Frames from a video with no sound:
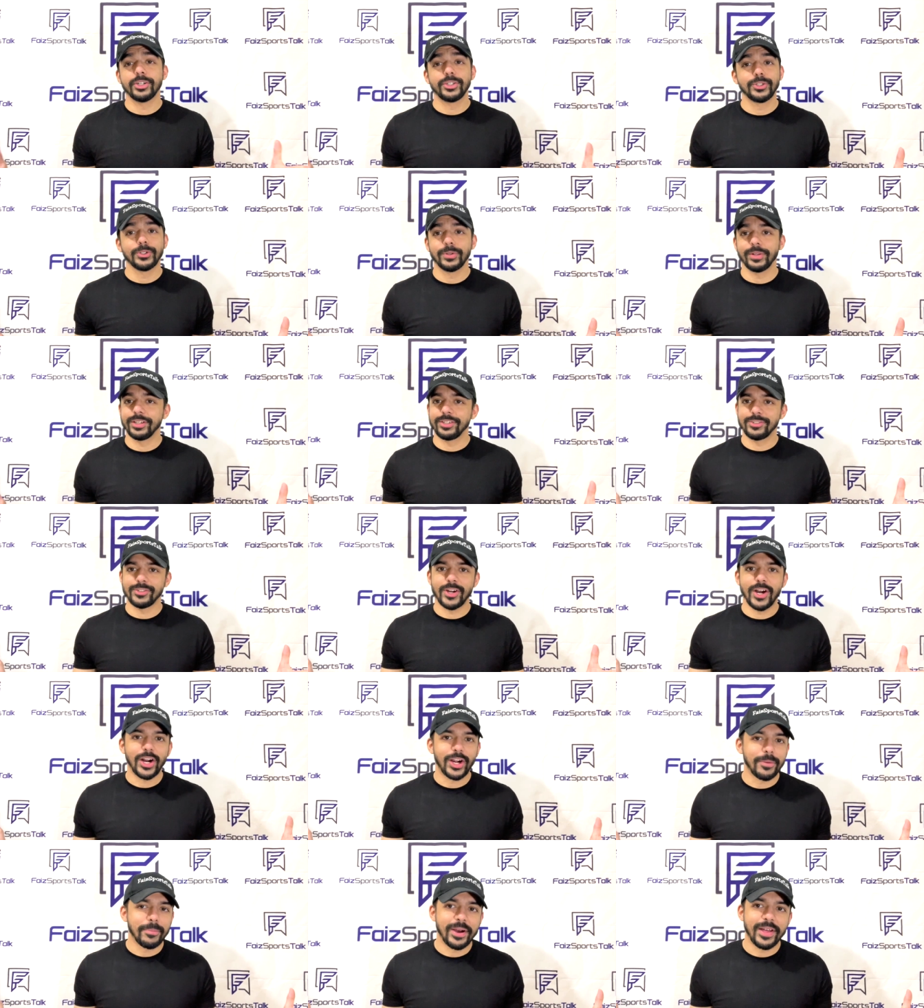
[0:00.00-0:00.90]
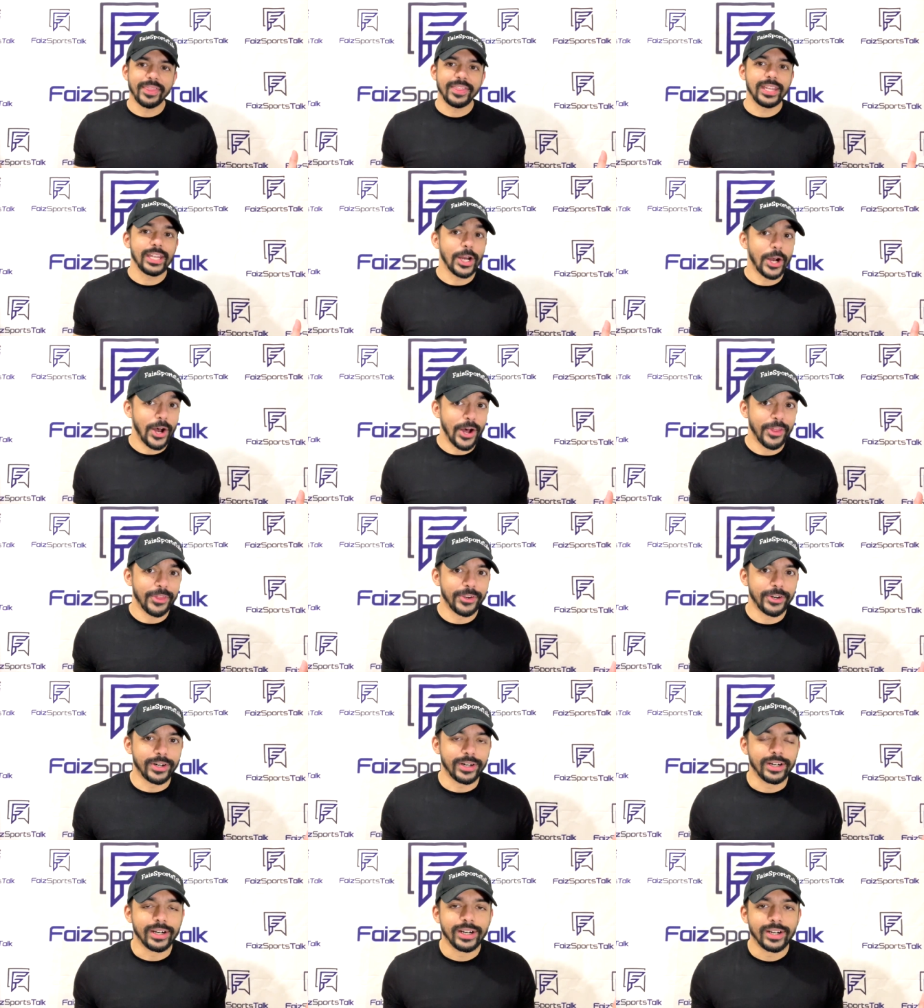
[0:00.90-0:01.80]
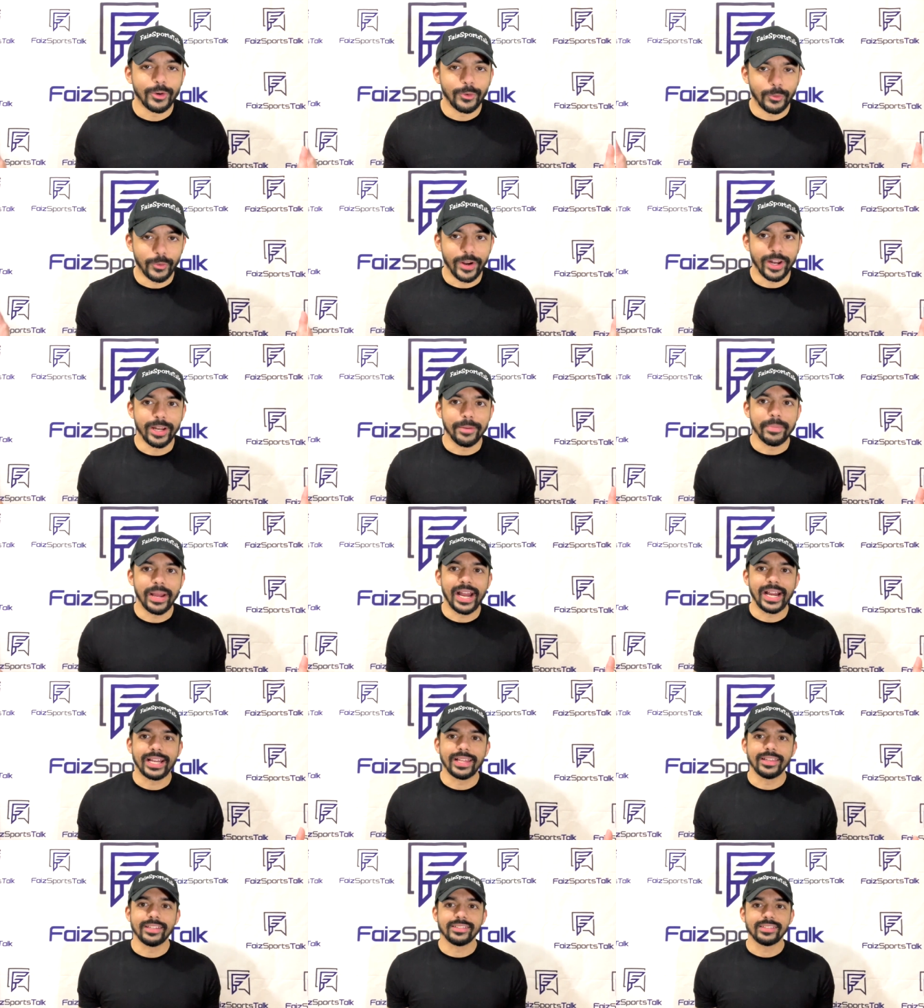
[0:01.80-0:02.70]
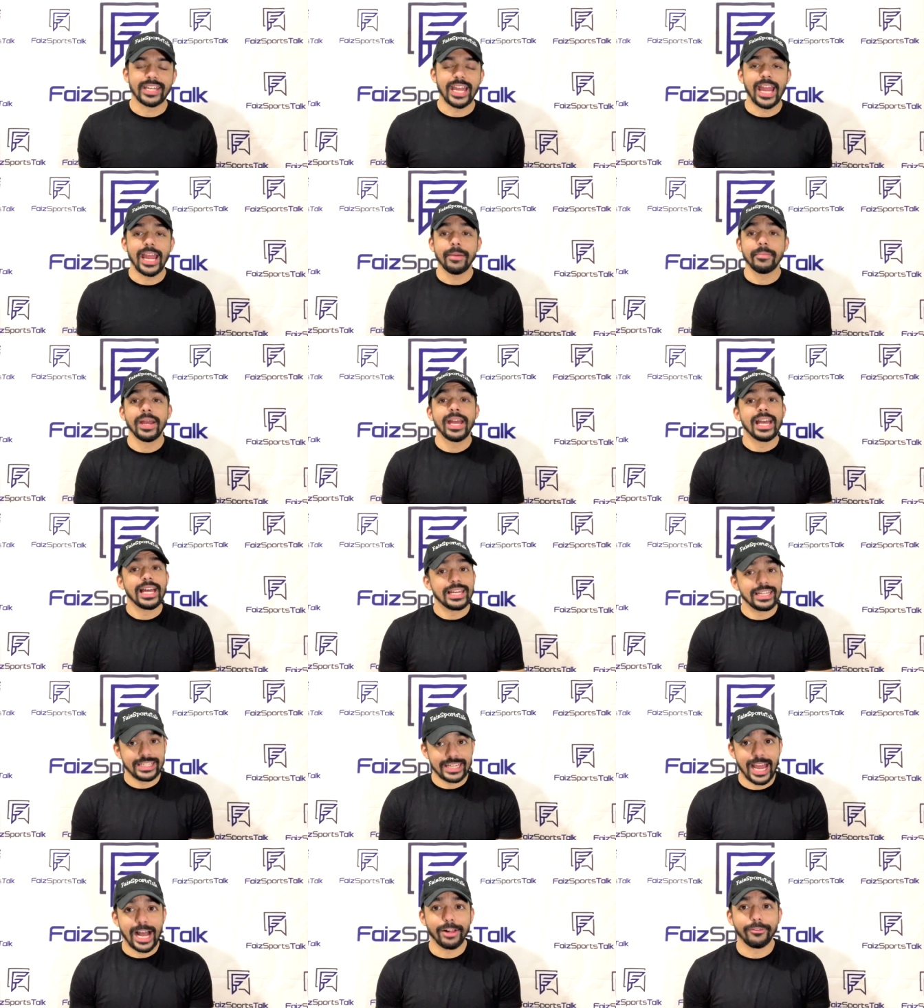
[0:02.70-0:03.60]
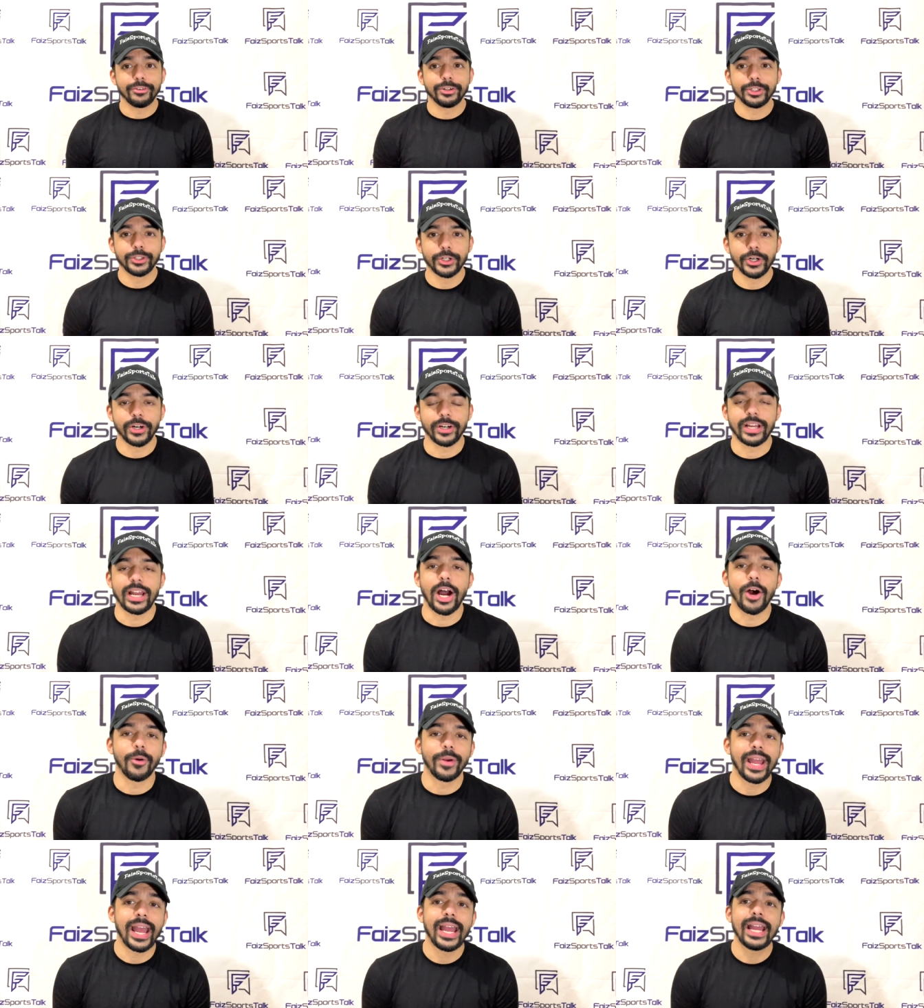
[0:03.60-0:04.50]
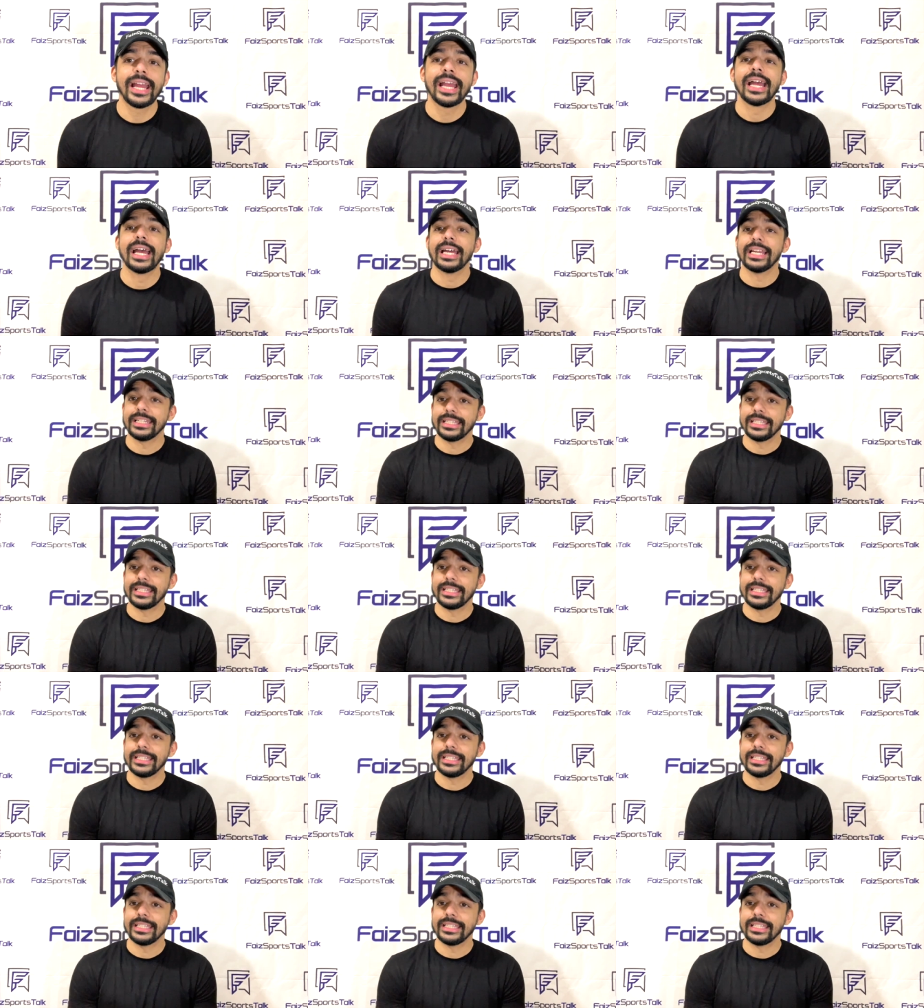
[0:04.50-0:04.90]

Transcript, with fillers: two, let's talk about the other running back in this game, Dalvin Cook, okay?